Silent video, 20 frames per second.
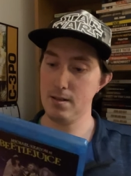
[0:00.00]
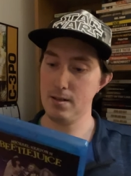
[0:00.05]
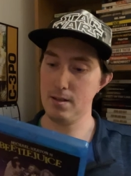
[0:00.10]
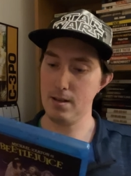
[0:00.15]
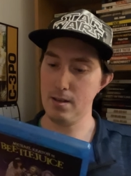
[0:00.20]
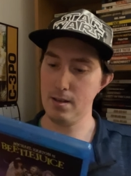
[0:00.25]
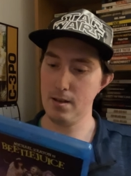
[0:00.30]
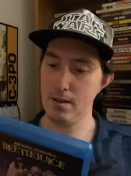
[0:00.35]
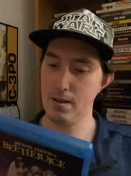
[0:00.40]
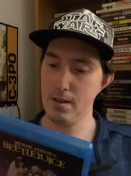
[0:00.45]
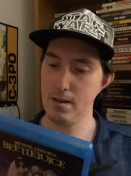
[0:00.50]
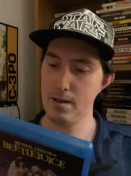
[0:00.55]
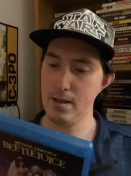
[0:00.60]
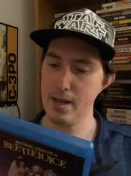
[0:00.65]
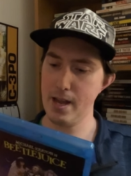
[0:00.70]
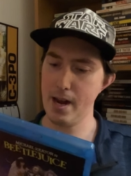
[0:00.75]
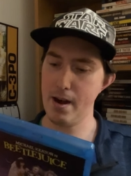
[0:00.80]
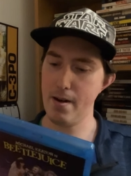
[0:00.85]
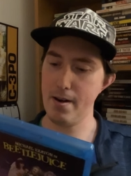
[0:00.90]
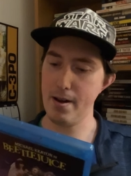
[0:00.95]
uh,
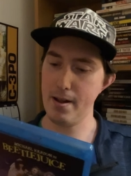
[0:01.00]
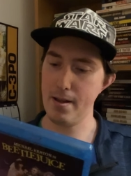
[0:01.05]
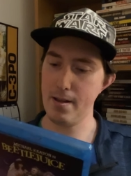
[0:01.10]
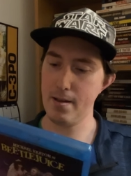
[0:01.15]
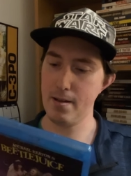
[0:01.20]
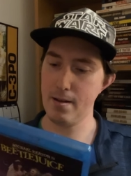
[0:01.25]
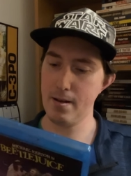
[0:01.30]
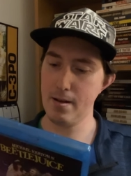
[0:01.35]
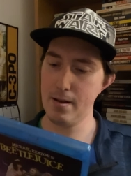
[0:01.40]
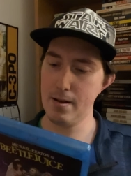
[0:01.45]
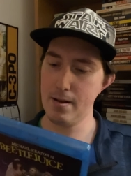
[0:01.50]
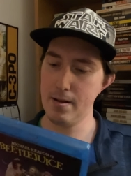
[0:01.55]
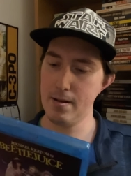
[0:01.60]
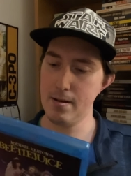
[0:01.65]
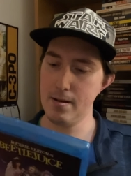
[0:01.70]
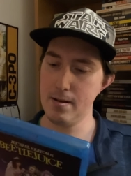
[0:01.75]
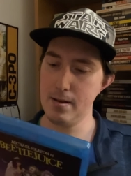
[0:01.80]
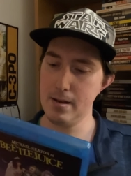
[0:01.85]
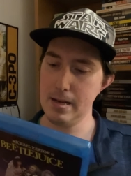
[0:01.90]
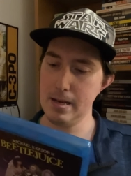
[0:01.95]
Harry
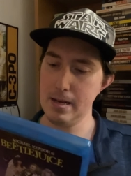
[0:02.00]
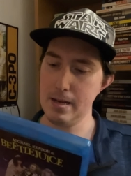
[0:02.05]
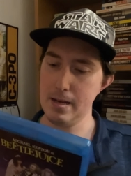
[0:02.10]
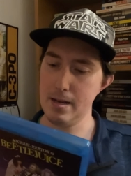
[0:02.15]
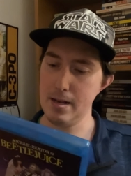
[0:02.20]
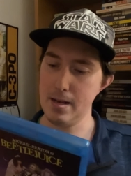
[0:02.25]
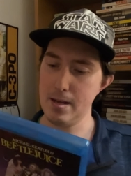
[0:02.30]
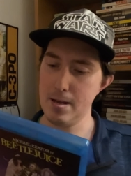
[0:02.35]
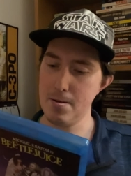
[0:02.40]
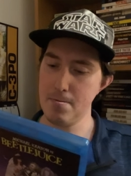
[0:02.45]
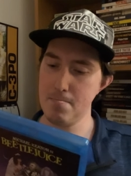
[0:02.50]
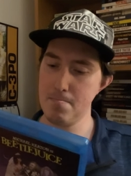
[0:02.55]
uh,